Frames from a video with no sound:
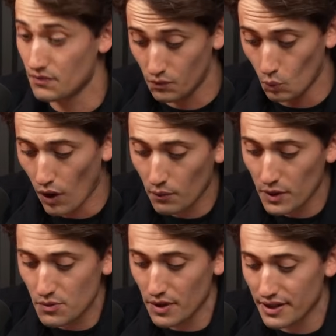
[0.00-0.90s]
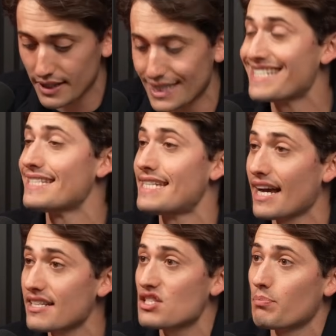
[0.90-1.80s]
One was with the
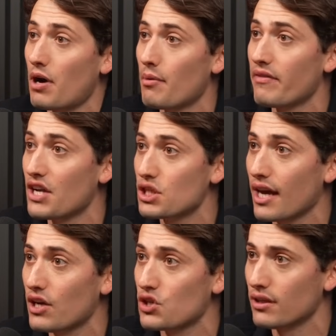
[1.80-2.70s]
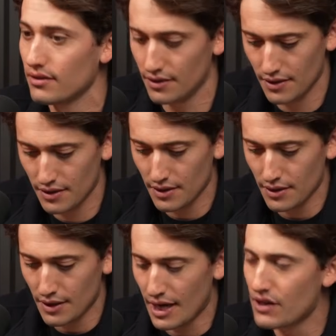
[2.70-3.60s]
Texas Department of Education
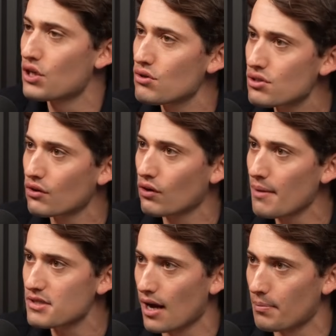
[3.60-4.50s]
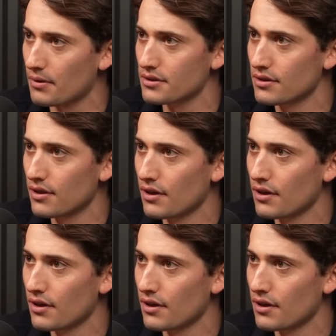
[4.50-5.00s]
and the Houston Crime Stoppers.